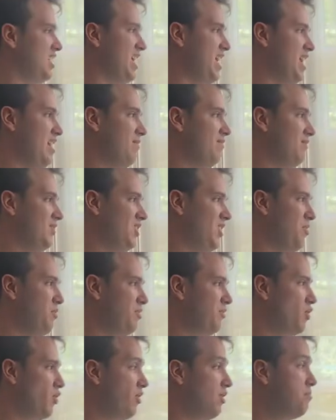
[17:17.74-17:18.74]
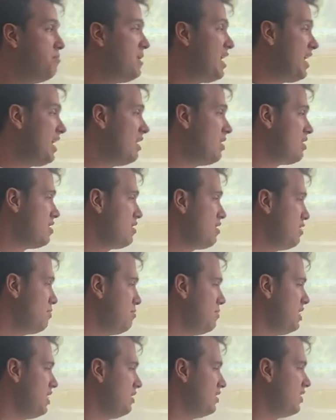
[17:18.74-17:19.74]
here. So we've got the mean, the
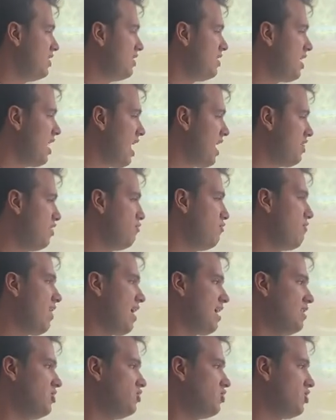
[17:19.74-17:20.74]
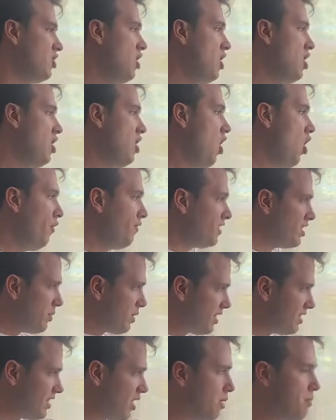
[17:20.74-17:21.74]
median, and the range. Obviously, we
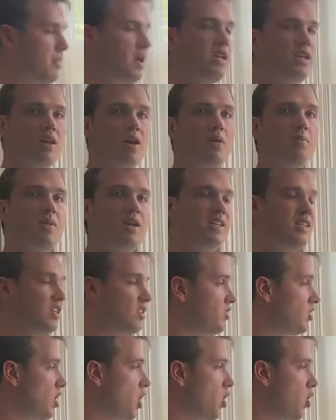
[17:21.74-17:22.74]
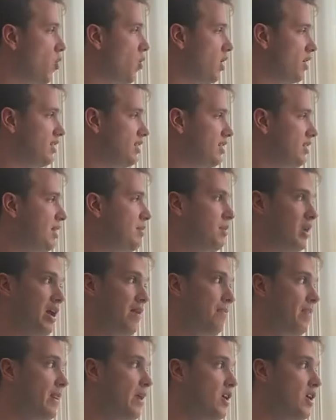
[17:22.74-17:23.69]
can see our mean and our medians are quite similar.